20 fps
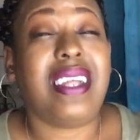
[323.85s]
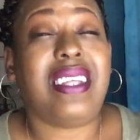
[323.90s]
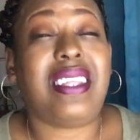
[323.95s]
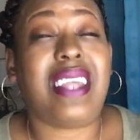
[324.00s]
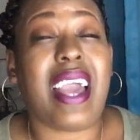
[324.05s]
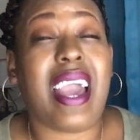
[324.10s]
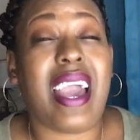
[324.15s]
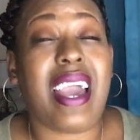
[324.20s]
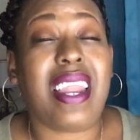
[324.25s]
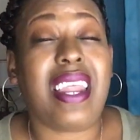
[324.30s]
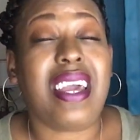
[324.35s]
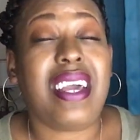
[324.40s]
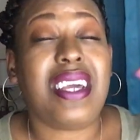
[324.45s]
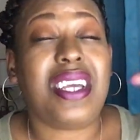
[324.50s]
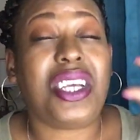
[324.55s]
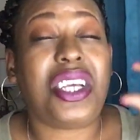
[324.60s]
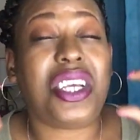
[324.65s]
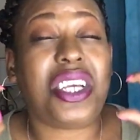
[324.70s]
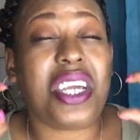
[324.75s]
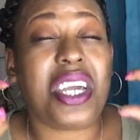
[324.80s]
That
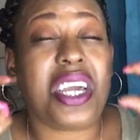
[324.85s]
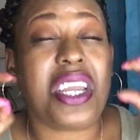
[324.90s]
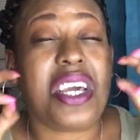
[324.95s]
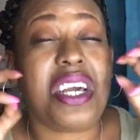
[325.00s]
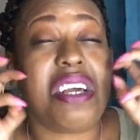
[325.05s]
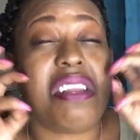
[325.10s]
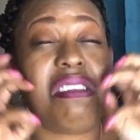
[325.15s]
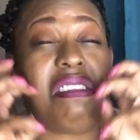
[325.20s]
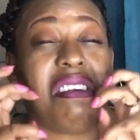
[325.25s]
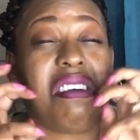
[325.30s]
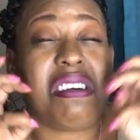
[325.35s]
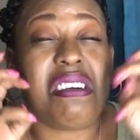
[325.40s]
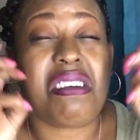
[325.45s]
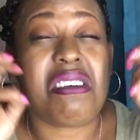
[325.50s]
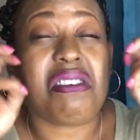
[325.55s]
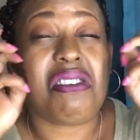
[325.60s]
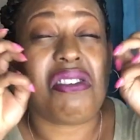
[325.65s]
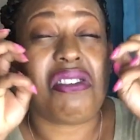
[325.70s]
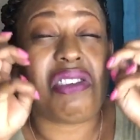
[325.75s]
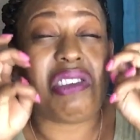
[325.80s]
shit
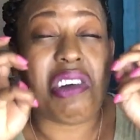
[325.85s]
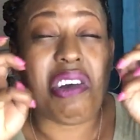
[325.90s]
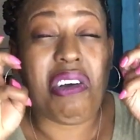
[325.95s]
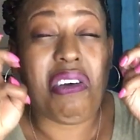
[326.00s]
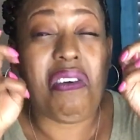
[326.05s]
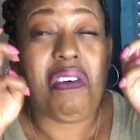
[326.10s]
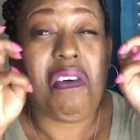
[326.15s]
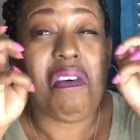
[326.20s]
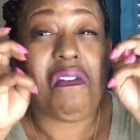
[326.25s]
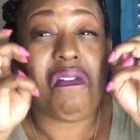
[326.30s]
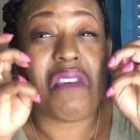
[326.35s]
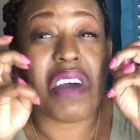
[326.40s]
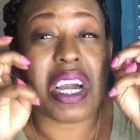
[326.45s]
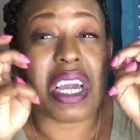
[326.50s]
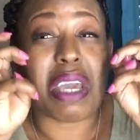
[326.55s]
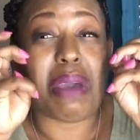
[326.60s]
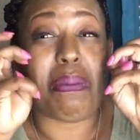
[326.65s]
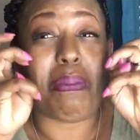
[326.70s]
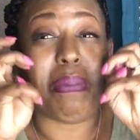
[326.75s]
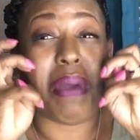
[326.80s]
looked so
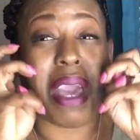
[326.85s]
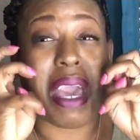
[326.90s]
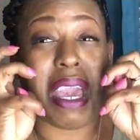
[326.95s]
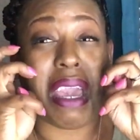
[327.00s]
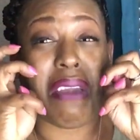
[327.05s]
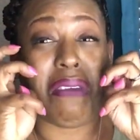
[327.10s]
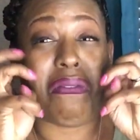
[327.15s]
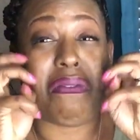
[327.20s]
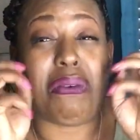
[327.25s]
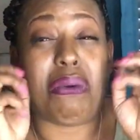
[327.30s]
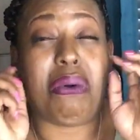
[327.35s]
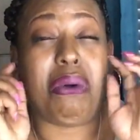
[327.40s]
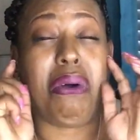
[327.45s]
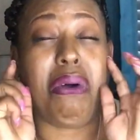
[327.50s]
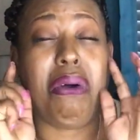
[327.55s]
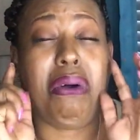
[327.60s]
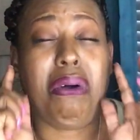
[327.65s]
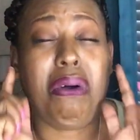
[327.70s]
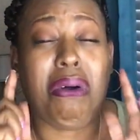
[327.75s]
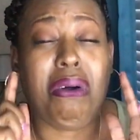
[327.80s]
fucking painful.
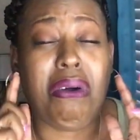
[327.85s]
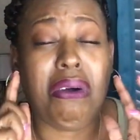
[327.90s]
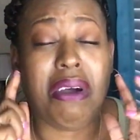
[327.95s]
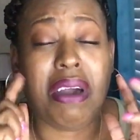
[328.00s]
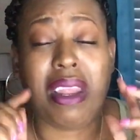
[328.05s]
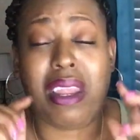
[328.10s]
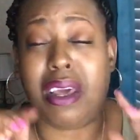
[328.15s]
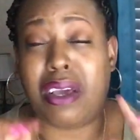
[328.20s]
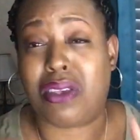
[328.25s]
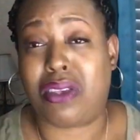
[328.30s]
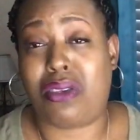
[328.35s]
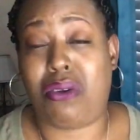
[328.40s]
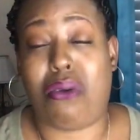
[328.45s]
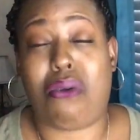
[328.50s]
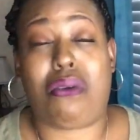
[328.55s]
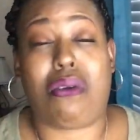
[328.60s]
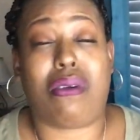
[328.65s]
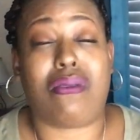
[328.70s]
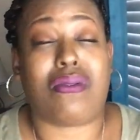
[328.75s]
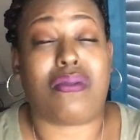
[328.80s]
Oh, it looks so
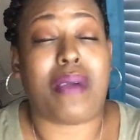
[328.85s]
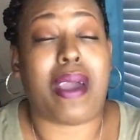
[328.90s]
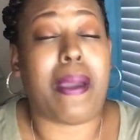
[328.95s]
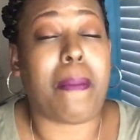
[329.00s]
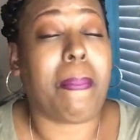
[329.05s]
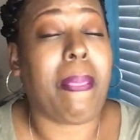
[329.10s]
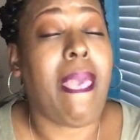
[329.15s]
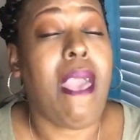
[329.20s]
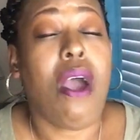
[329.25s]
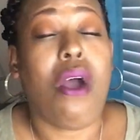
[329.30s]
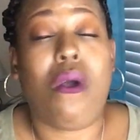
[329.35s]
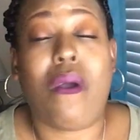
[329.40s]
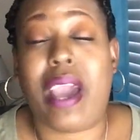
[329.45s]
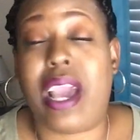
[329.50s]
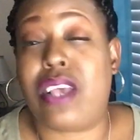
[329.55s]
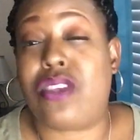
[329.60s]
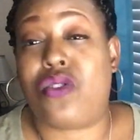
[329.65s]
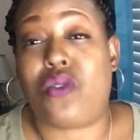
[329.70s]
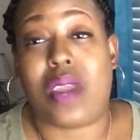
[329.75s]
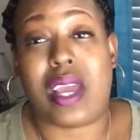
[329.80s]
gross, right?
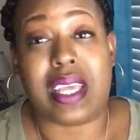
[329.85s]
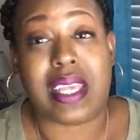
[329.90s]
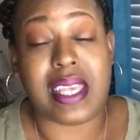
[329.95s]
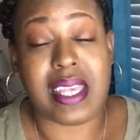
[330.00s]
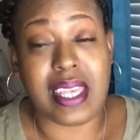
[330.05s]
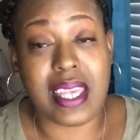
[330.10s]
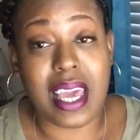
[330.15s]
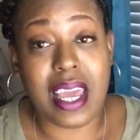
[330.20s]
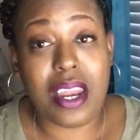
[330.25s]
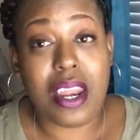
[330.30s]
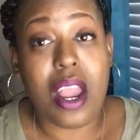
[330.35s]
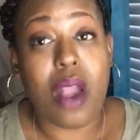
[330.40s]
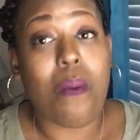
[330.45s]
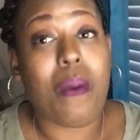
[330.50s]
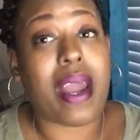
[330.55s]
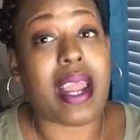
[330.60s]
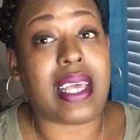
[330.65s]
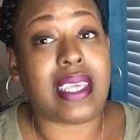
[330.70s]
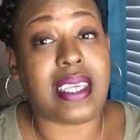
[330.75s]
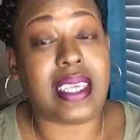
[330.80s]
Okay, so they sitting there.
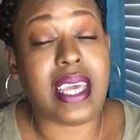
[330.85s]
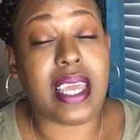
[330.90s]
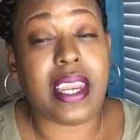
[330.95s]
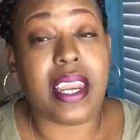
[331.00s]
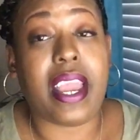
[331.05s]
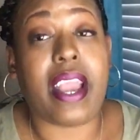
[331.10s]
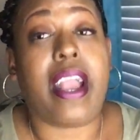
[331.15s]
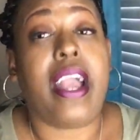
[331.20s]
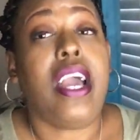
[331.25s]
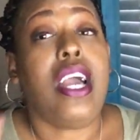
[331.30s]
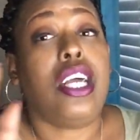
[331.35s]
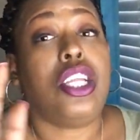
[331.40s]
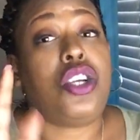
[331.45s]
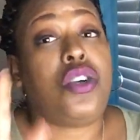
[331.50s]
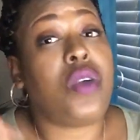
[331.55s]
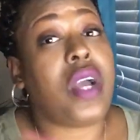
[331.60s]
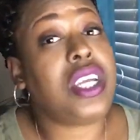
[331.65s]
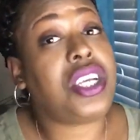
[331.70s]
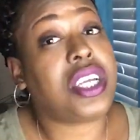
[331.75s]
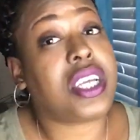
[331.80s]
While they sitting there,
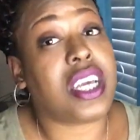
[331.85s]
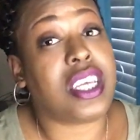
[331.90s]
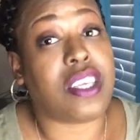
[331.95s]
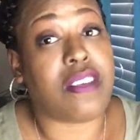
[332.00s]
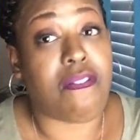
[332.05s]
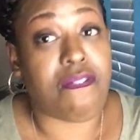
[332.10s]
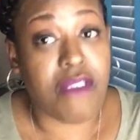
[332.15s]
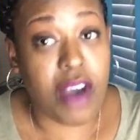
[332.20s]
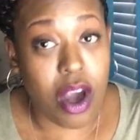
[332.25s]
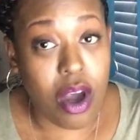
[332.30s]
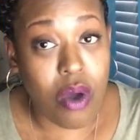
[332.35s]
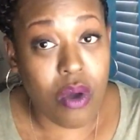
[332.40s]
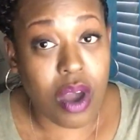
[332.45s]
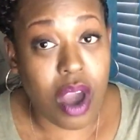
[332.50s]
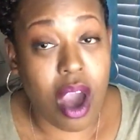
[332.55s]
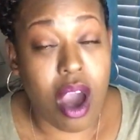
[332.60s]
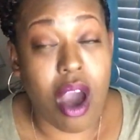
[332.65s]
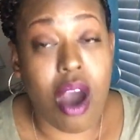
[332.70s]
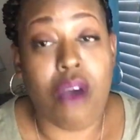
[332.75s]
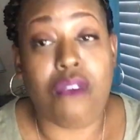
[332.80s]
Treasure gets a phone
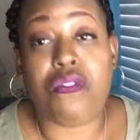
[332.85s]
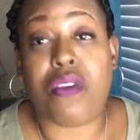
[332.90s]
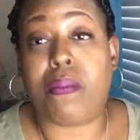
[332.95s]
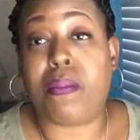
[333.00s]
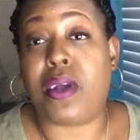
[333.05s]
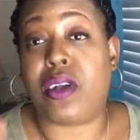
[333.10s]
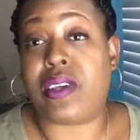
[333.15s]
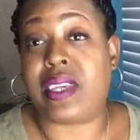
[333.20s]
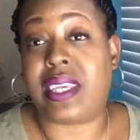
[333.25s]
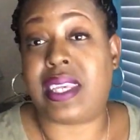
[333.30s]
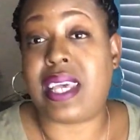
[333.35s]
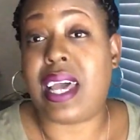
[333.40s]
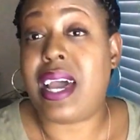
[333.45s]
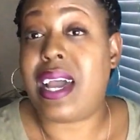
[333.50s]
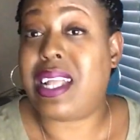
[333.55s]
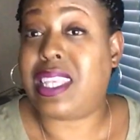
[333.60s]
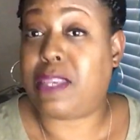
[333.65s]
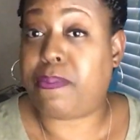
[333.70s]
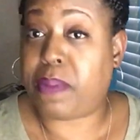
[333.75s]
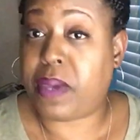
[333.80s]
call from her
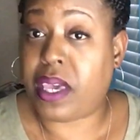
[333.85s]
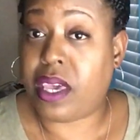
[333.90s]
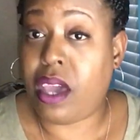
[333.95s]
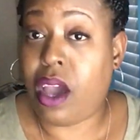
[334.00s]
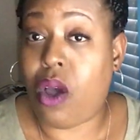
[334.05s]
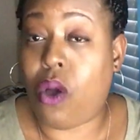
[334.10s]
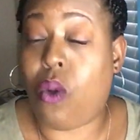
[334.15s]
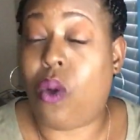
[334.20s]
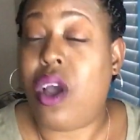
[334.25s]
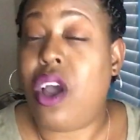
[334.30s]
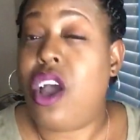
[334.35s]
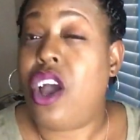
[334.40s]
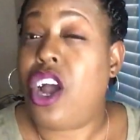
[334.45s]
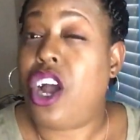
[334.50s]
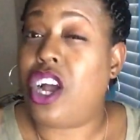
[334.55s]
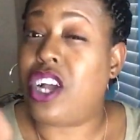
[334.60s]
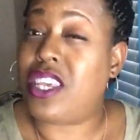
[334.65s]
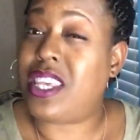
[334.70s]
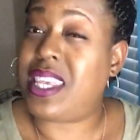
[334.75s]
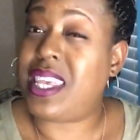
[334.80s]
son's P O.
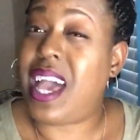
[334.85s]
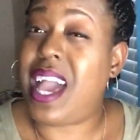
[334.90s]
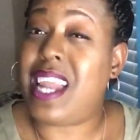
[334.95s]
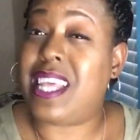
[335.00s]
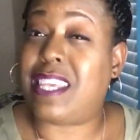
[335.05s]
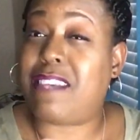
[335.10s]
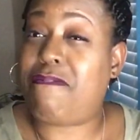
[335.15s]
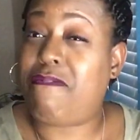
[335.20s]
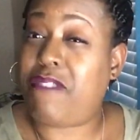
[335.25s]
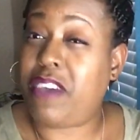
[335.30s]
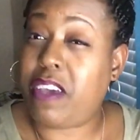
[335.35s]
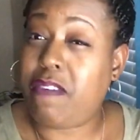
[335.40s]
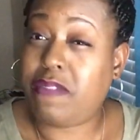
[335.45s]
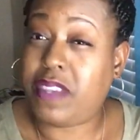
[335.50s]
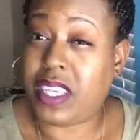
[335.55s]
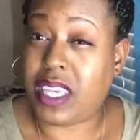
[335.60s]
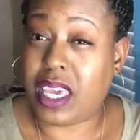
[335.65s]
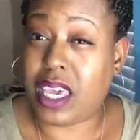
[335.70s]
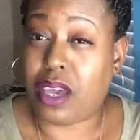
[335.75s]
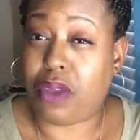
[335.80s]
Her son is
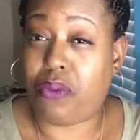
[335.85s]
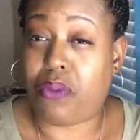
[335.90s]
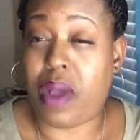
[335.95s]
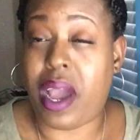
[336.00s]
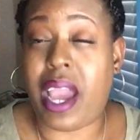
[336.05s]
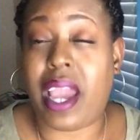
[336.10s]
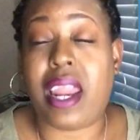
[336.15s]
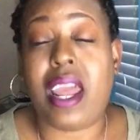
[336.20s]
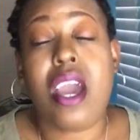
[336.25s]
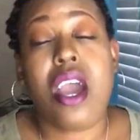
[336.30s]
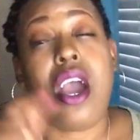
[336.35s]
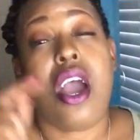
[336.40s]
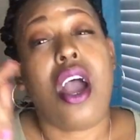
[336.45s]
fifteen, right?